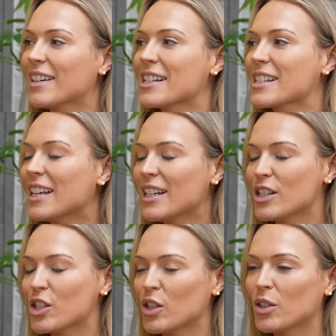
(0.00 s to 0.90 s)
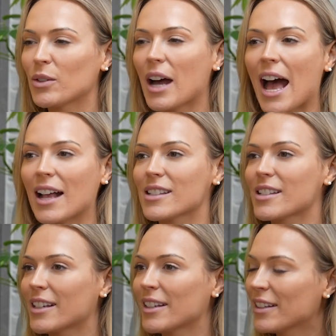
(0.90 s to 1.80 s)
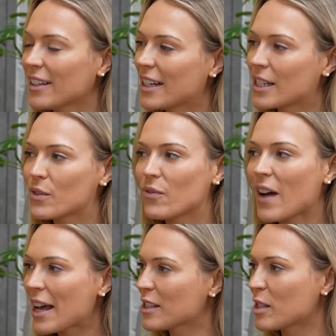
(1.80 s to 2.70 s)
is to answer as fast as